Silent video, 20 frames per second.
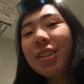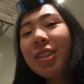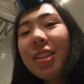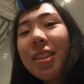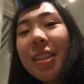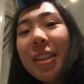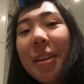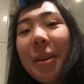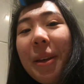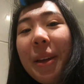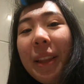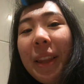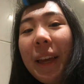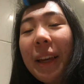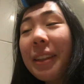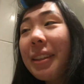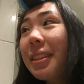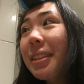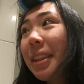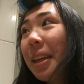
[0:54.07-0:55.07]
gonna see
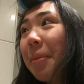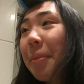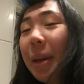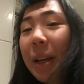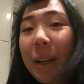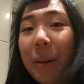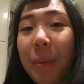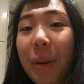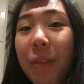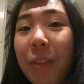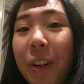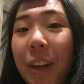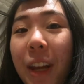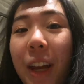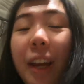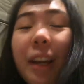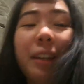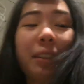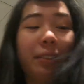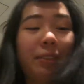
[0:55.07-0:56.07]
like the same makeup every
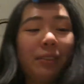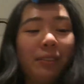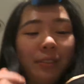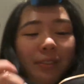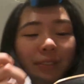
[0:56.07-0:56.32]
day.